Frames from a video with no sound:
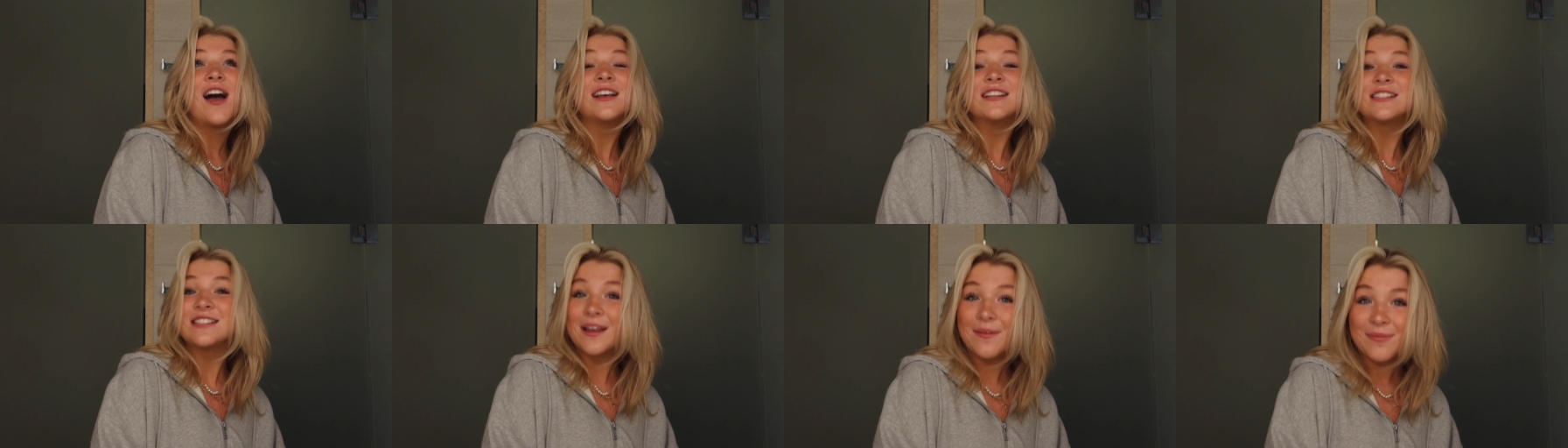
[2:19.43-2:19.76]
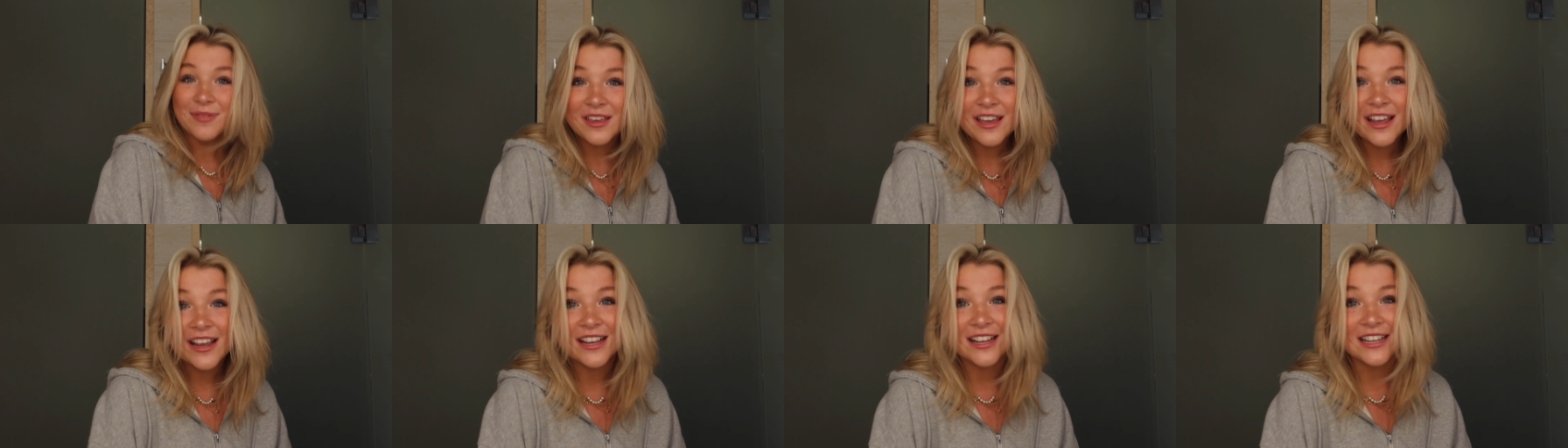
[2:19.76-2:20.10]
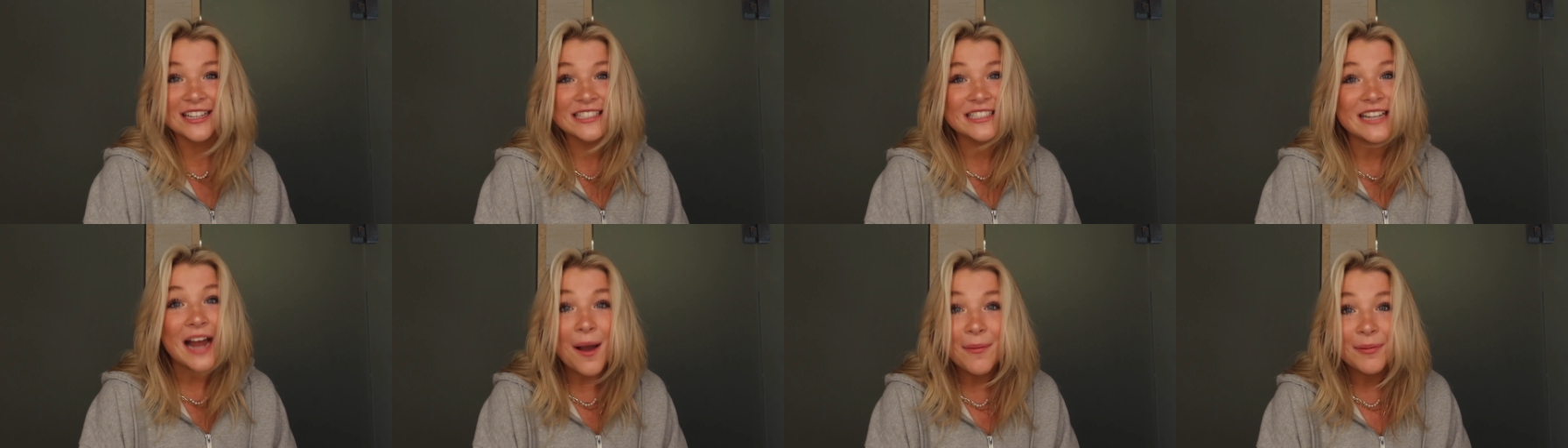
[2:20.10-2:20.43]
Same
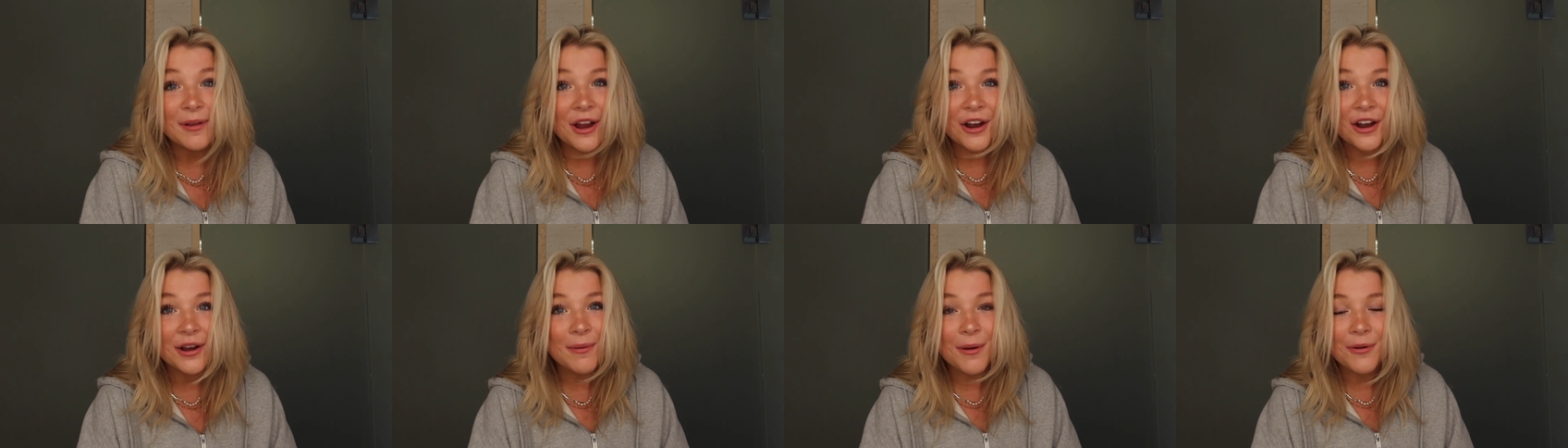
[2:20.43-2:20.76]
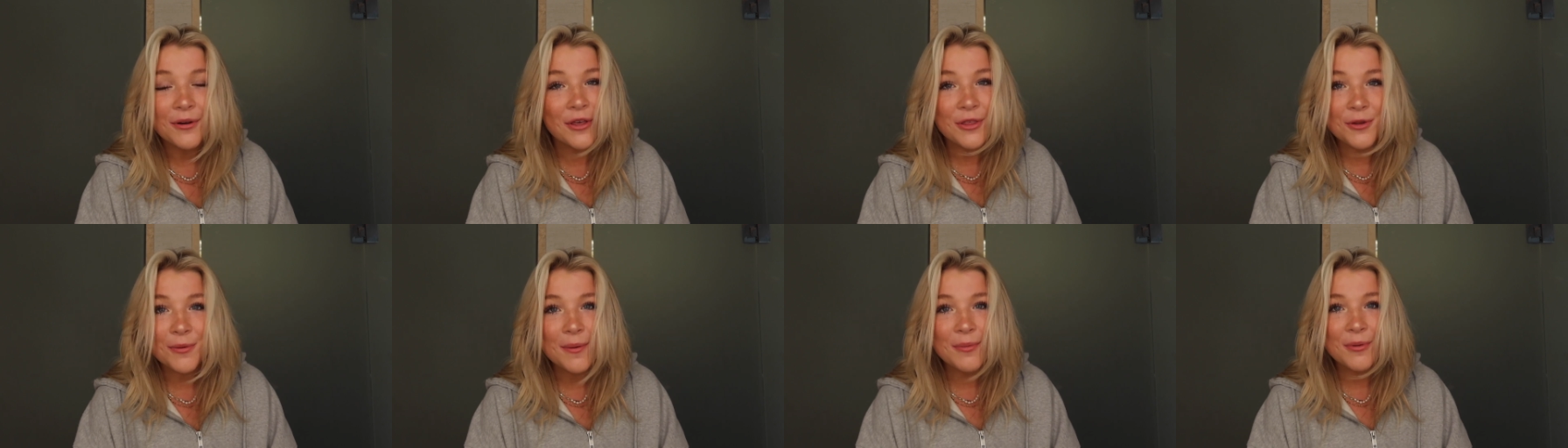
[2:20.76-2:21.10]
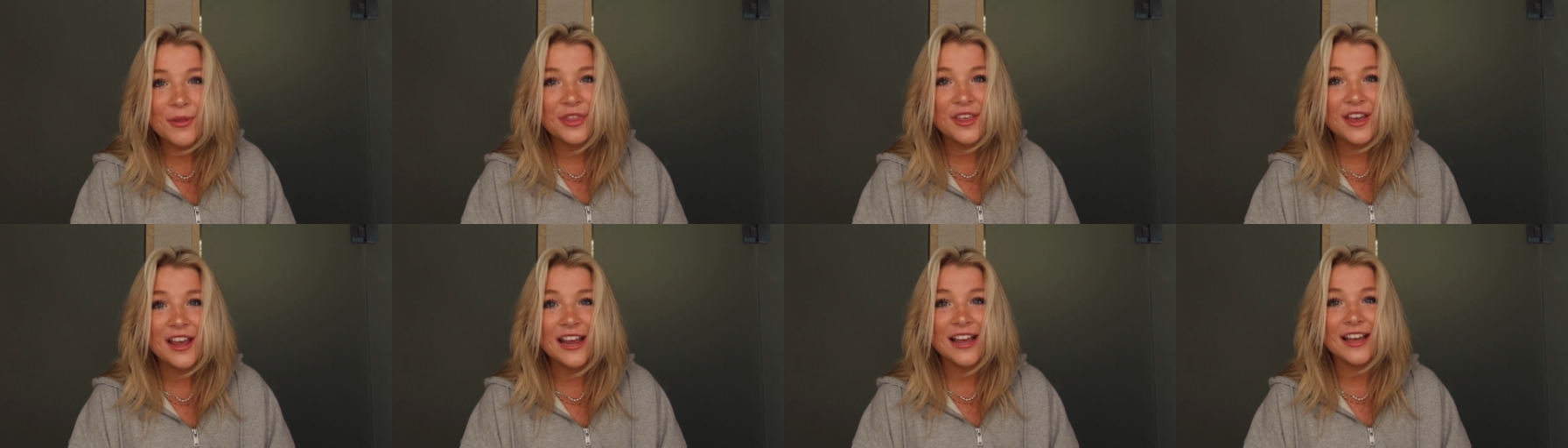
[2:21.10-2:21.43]
thing, stop caring about what other
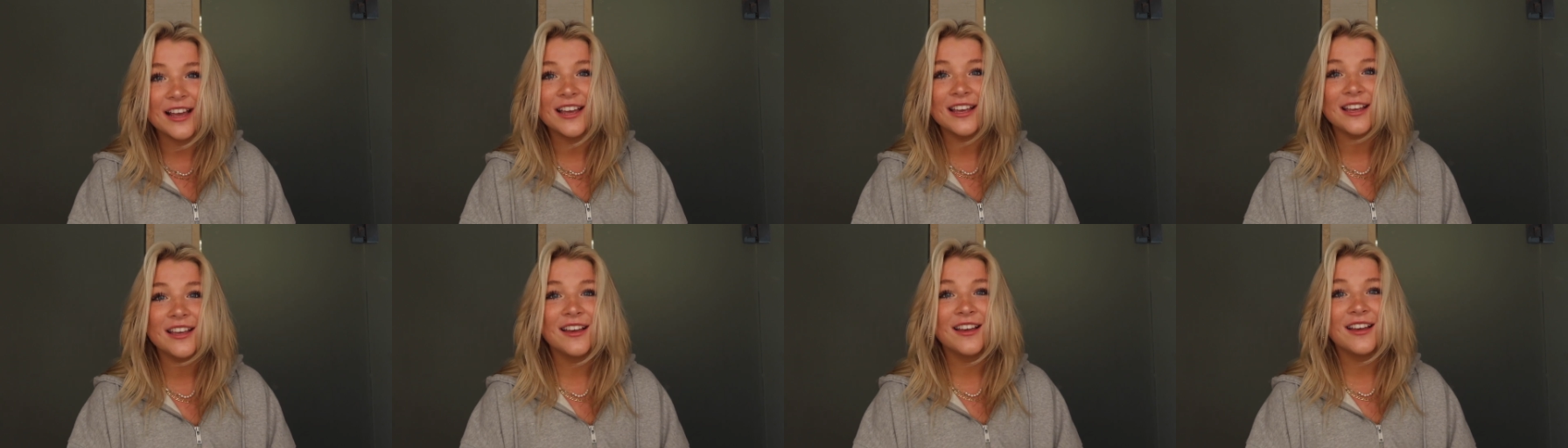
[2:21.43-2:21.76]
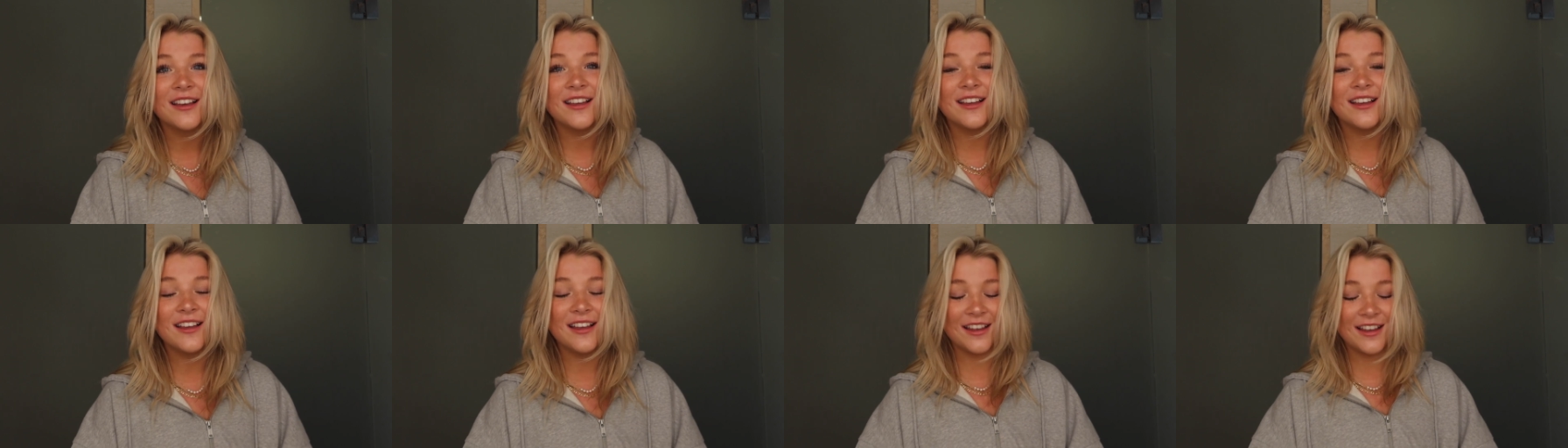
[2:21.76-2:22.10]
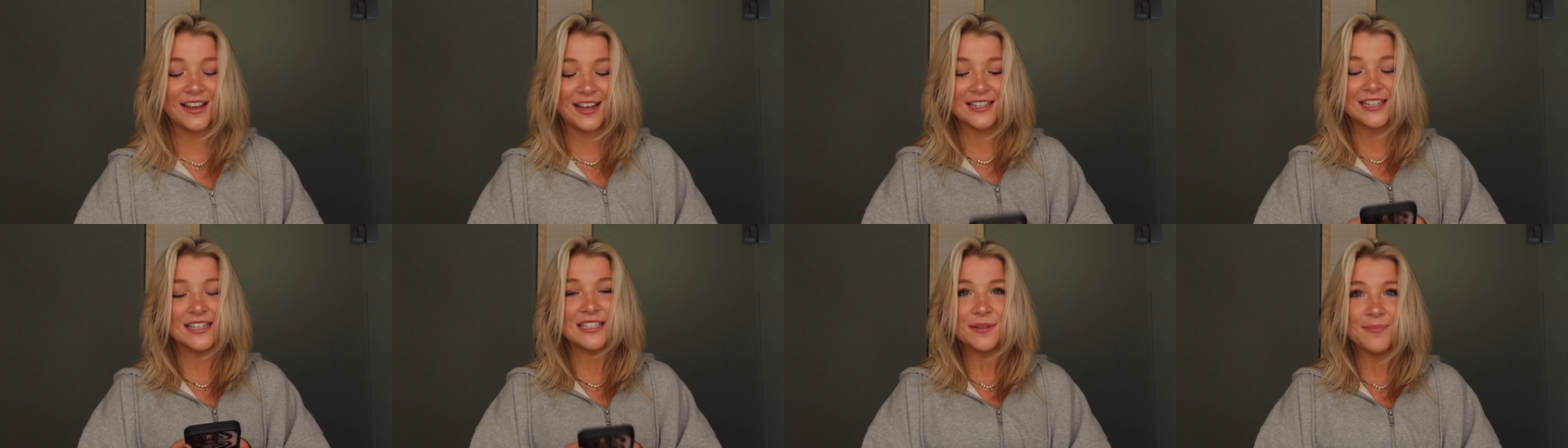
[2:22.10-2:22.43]
people think.
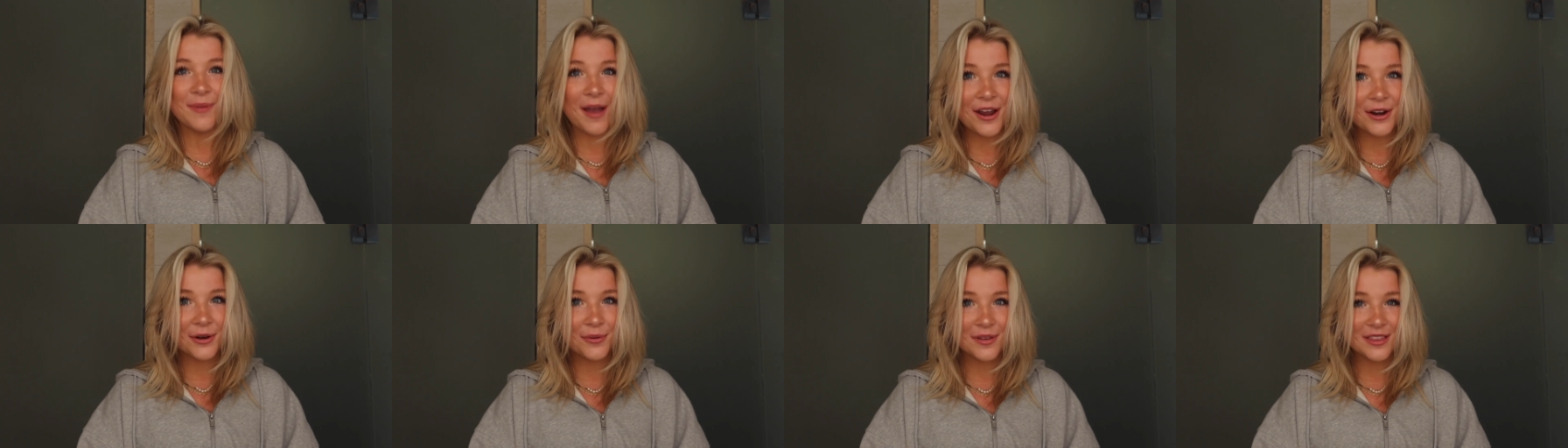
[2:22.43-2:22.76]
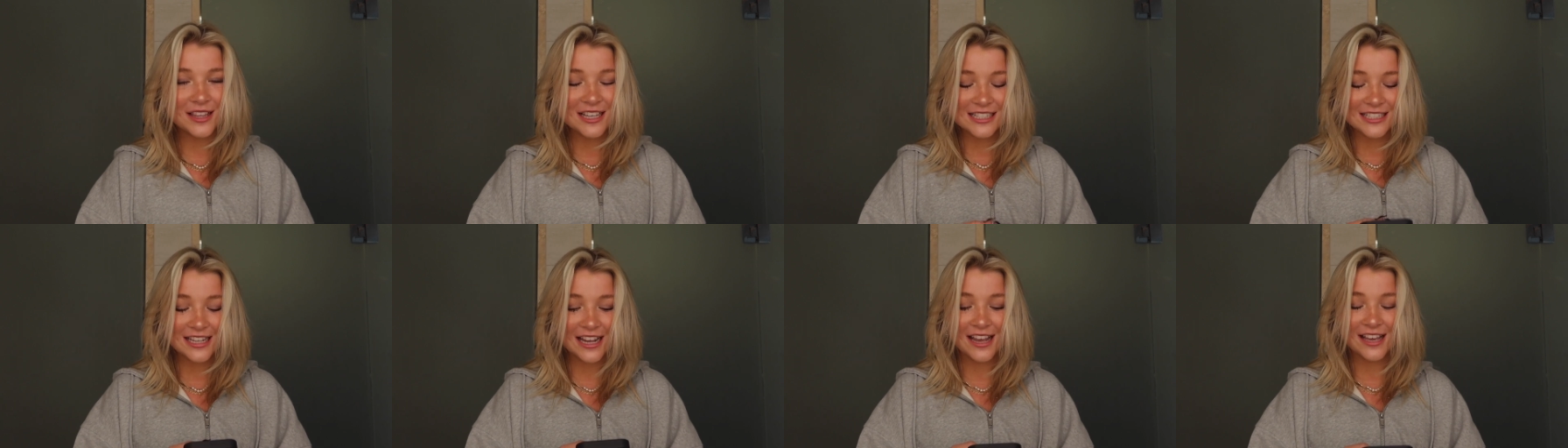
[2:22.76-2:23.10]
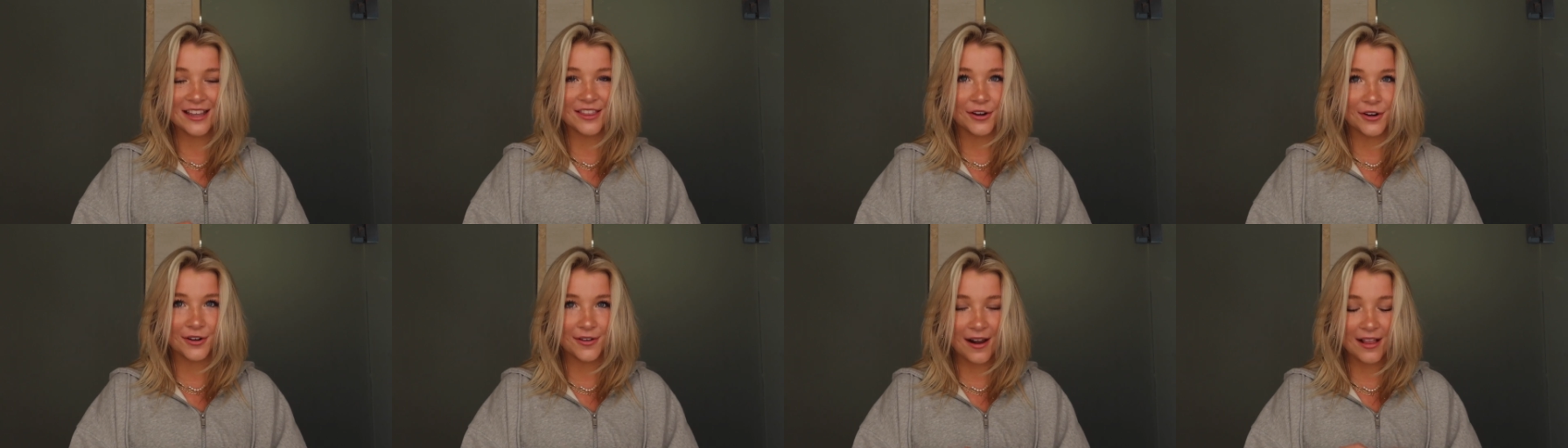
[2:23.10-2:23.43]
It doesn't matter what they say,
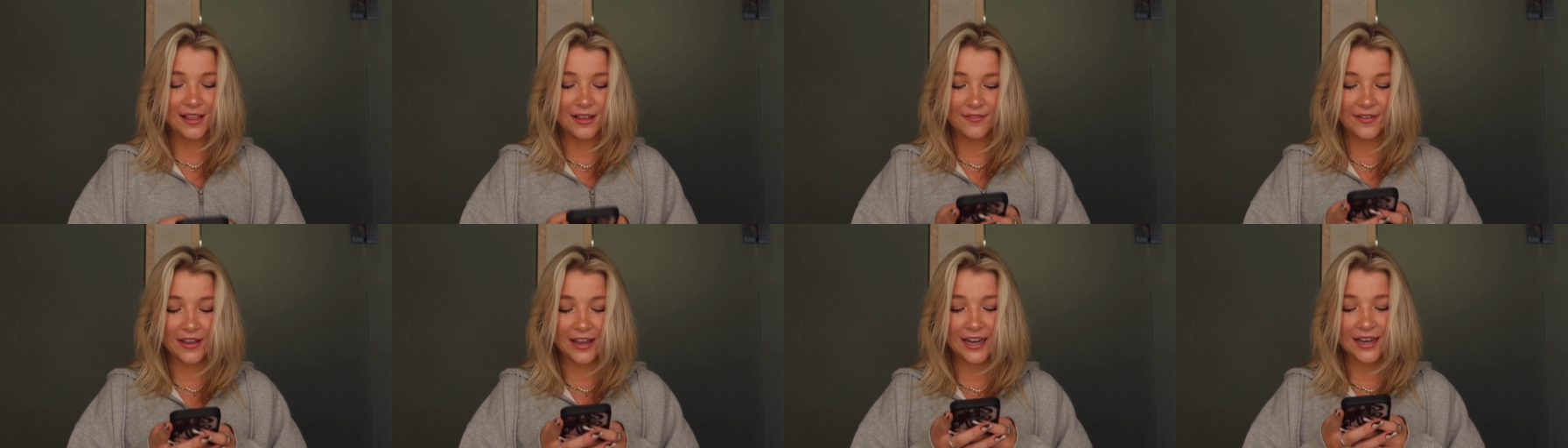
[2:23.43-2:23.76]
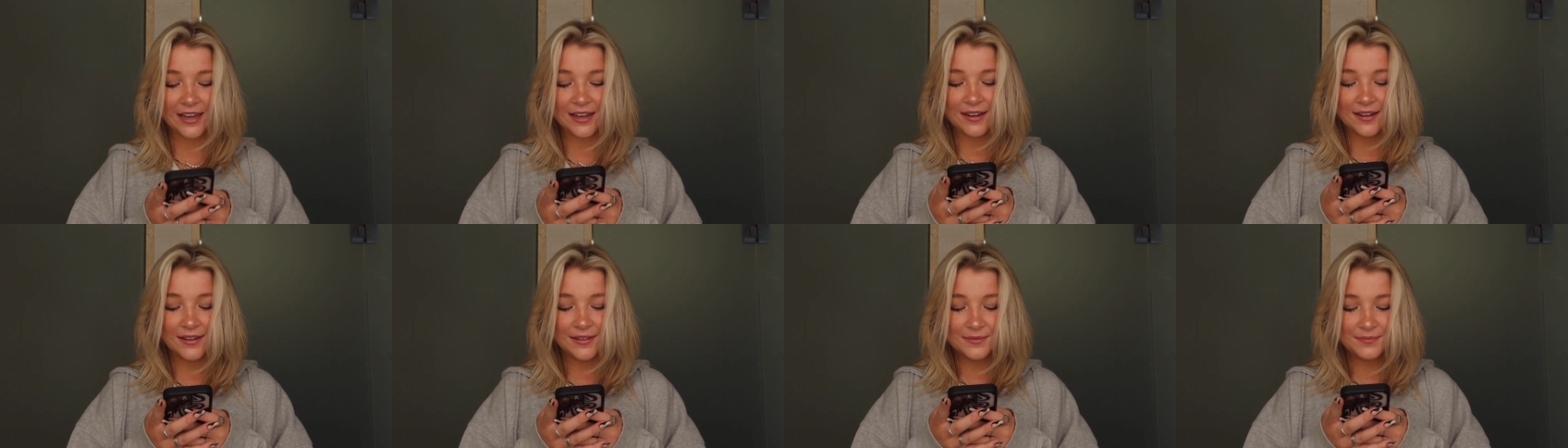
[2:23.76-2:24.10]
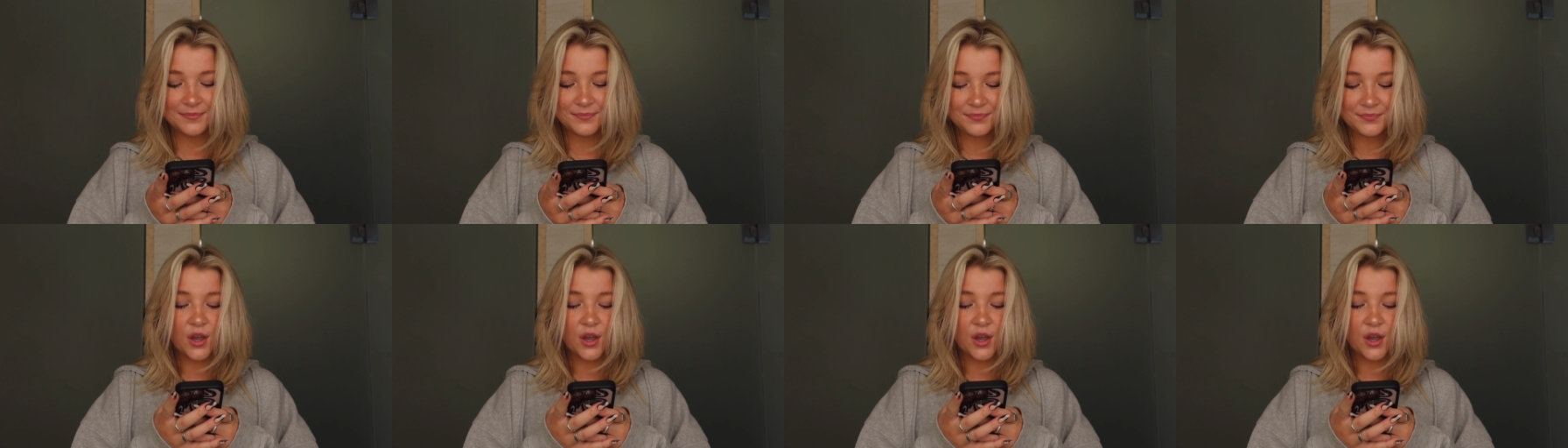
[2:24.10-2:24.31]
they're irrelevant.